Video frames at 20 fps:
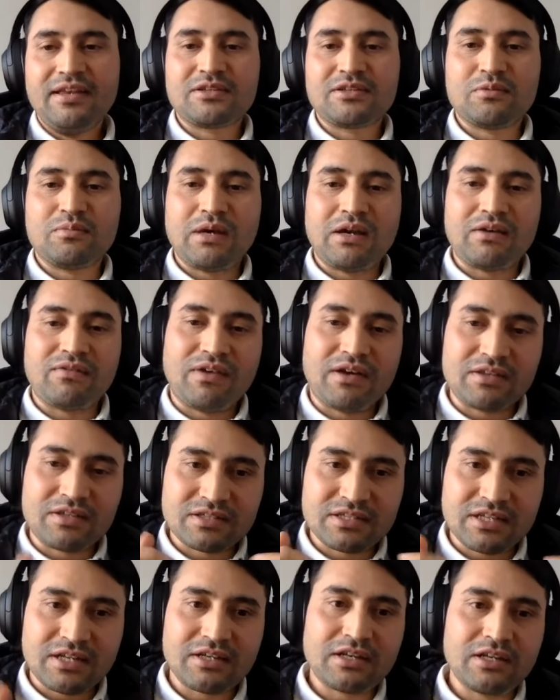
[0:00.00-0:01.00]
So my
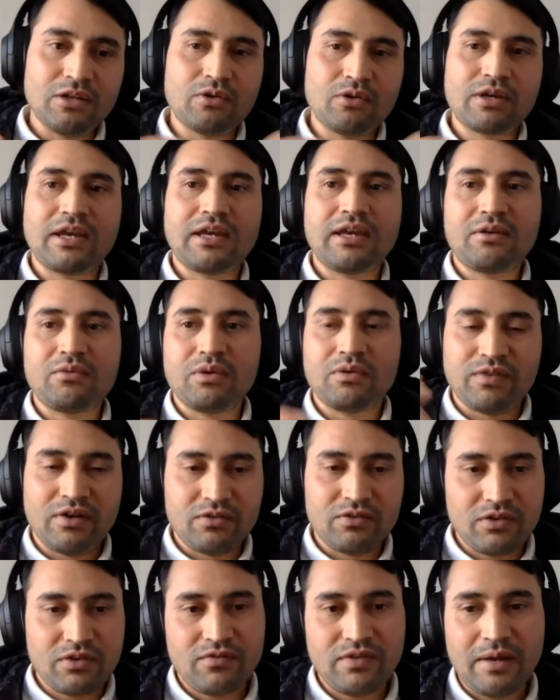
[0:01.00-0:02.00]
father started looking. We
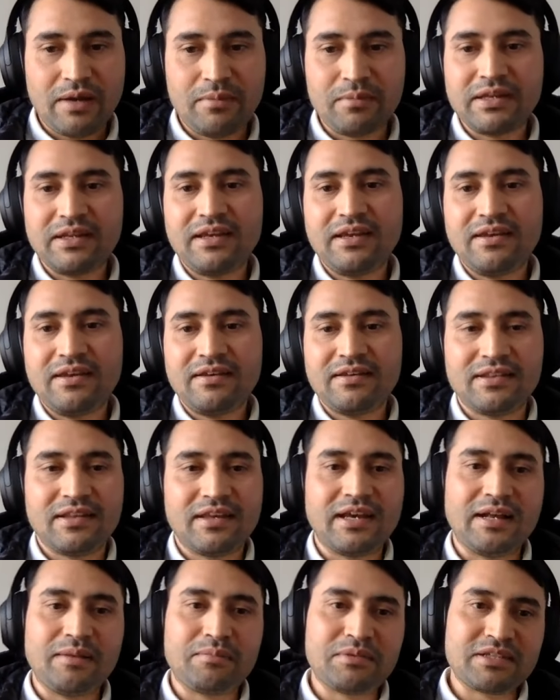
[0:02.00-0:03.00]
found a family.
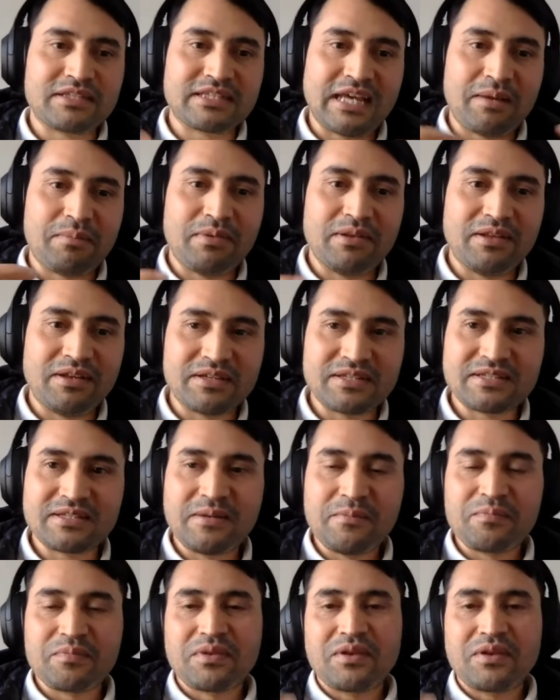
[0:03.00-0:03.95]
They helped disciple us.